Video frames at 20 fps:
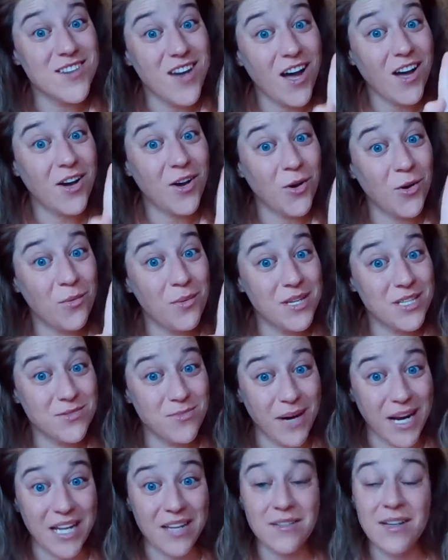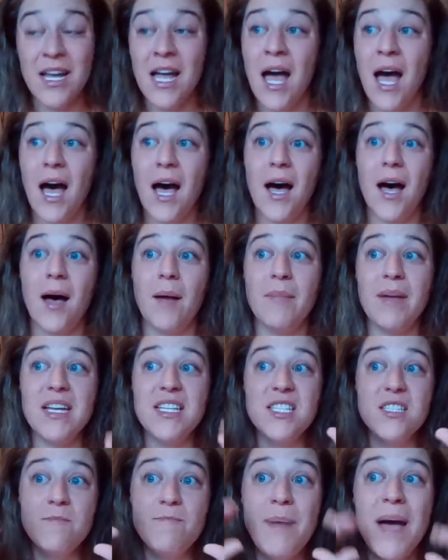The law is not always right,
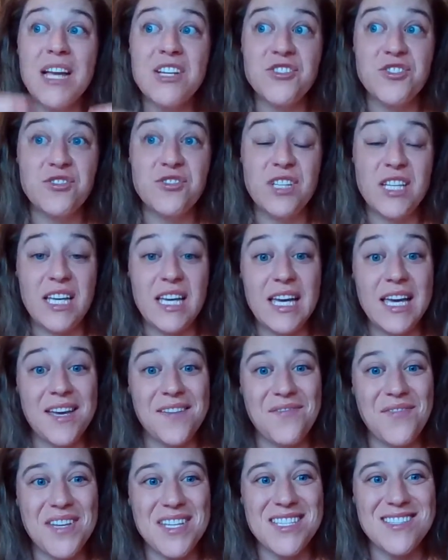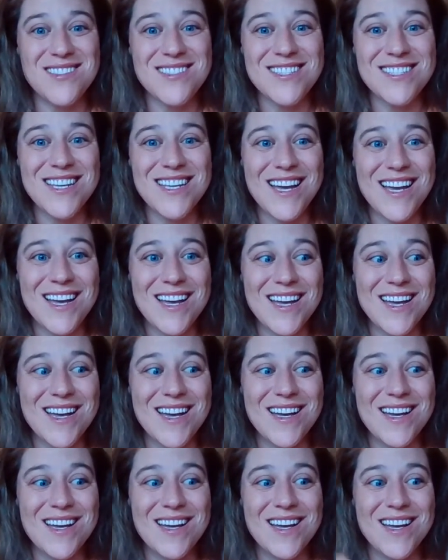especially if it's
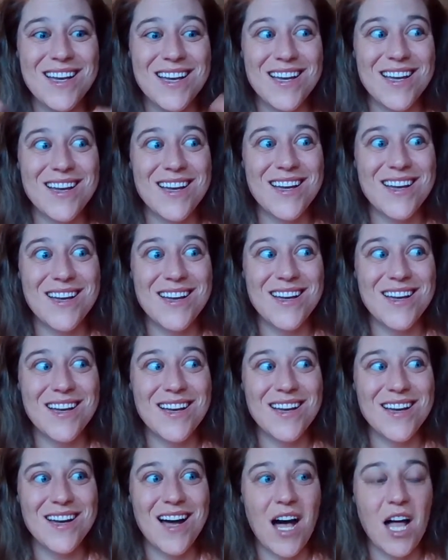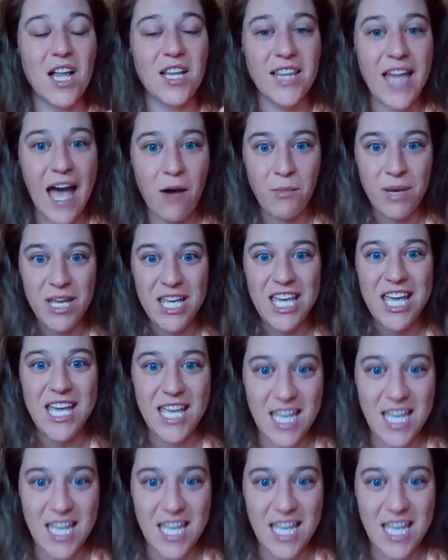allowing